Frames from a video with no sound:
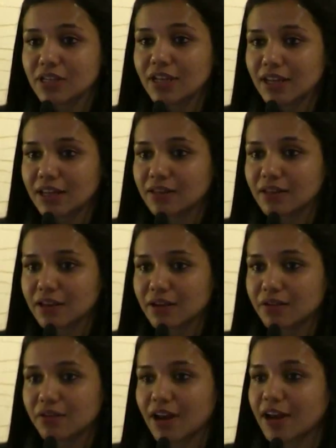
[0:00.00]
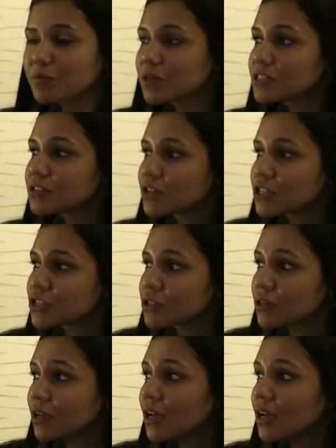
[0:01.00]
in their administration.